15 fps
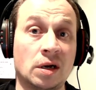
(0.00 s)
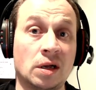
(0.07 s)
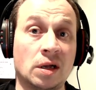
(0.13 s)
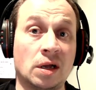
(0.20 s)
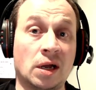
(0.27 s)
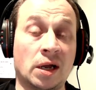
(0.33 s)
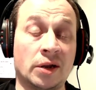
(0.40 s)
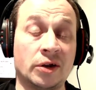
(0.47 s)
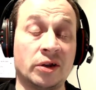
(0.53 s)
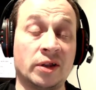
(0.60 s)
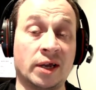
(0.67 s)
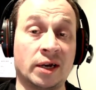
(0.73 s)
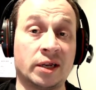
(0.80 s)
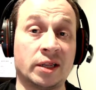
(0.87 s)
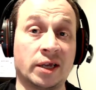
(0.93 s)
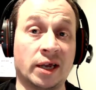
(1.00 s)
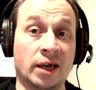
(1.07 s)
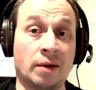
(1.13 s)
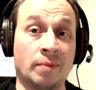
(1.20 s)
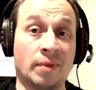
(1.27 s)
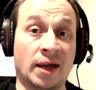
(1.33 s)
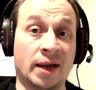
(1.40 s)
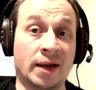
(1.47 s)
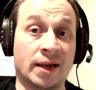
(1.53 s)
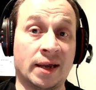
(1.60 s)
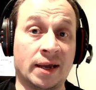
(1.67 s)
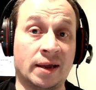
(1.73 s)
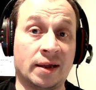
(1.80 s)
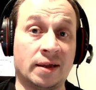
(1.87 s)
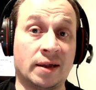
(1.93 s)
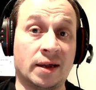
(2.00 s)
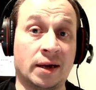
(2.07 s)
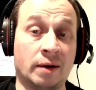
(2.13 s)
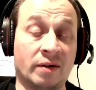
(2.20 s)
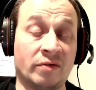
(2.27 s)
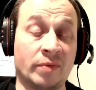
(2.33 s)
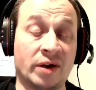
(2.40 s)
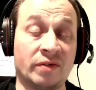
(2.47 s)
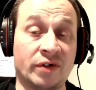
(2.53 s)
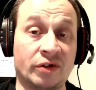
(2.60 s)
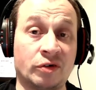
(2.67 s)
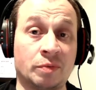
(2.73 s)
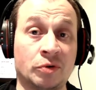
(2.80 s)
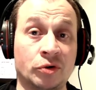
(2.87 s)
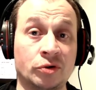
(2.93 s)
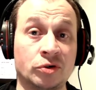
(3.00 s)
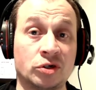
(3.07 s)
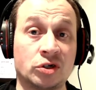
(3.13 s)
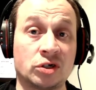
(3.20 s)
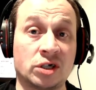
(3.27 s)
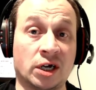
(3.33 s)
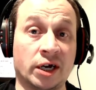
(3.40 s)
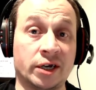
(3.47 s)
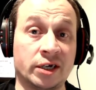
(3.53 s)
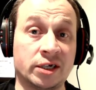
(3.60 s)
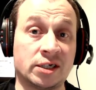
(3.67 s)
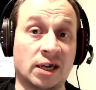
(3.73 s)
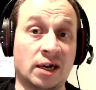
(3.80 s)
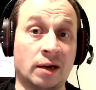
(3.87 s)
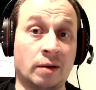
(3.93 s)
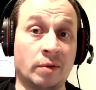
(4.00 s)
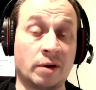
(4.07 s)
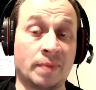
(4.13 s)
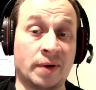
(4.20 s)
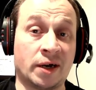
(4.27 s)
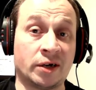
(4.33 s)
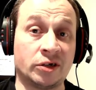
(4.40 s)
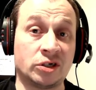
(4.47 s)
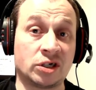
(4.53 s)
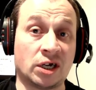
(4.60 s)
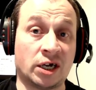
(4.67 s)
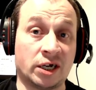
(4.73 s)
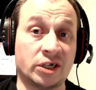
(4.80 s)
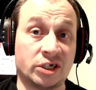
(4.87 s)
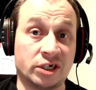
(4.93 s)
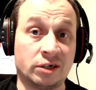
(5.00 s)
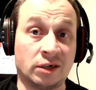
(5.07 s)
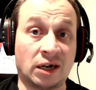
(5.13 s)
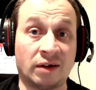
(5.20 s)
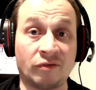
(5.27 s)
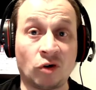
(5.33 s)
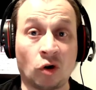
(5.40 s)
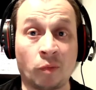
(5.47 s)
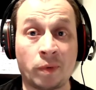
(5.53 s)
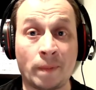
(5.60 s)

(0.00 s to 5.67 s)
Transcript: And at the end of the game I get however many victory points tied into how many banners I still have up.